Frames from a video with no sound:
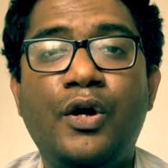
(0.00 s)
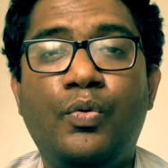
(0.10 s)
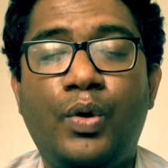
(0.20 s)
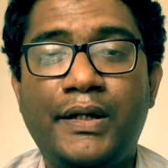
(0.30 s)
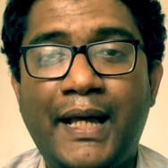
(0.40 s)

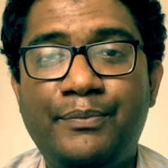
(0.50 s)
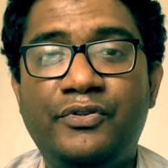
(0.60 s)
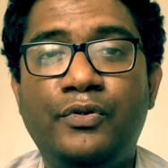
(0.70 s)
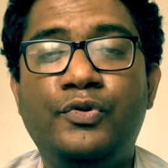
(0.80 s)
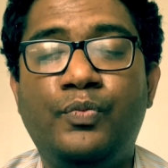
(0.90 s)
what
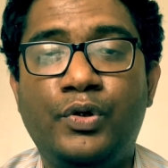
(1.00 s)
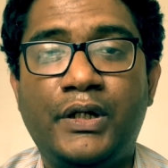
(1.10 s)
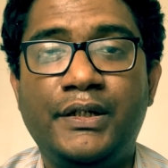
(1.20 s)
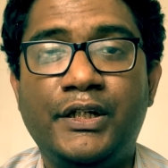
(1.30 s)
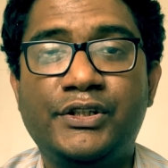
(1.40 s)
absolute bone
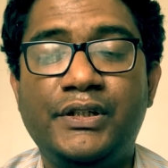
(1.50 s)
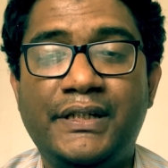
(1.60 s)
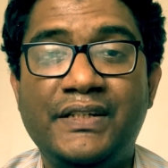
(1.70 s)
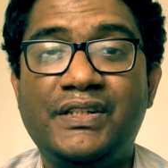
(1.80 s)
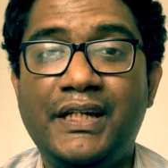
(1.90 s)
conduction
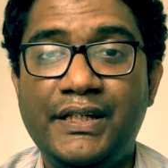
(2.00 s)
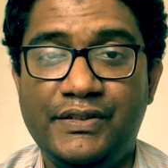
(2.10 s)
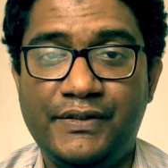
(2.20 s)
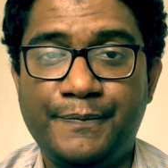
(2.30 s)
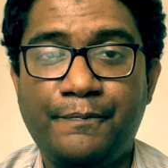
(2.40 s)
test is.